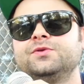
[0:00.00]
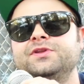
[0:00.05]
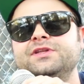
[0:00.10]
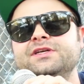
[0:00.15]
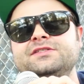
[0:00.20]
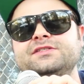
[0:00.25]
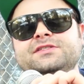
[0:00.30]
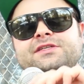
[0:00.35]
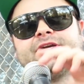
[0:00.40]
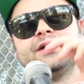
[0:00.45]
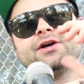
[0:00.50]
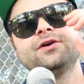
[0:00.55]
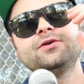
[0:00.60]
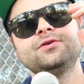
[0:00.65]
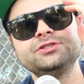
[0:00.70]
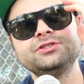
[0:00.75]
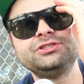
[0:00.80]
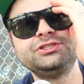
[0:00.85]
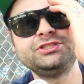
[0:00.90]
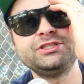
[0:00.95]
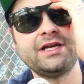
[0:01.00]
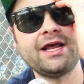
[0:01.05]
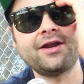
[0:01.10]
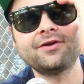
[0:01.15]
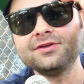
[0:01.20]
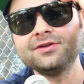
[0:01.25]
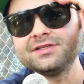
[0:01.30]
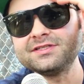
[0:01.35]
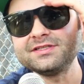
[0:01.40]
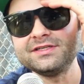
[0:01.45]
This year, holy shit, I
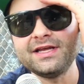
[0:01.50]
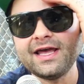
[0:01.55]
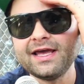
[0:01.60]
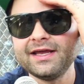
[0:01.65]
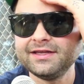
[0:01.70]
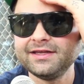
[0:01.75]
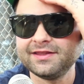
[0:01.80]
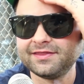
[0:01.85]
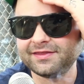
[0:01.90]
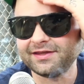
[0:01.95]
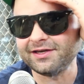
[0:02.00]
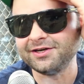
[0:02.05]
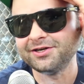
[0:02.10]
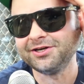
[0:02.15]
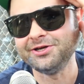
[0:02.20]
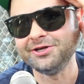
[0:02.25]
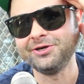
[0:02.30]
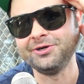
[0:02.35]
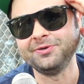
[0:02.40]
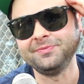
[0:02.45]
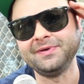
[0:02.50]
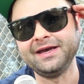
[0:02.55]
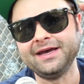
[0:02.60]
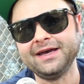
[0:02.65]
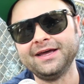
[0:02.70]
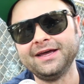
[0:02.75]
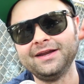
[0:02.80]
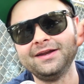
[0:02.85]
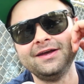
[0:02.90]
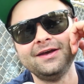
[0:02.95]
don't listen to anything new,
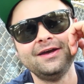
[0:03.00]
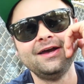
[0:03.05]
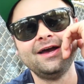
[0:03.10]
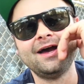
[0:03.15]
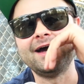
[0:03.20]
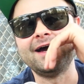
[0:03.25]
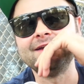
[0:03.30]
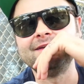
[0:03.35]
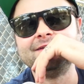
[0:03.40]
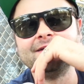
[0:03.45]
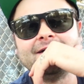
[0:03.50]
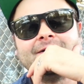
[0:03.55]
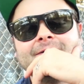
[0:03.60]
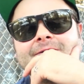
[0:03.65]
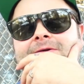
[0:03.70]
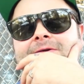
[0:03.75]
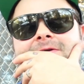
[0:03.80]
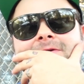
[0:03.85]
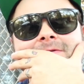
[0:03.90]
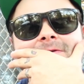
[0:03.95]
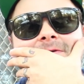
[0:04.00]
man. I don't.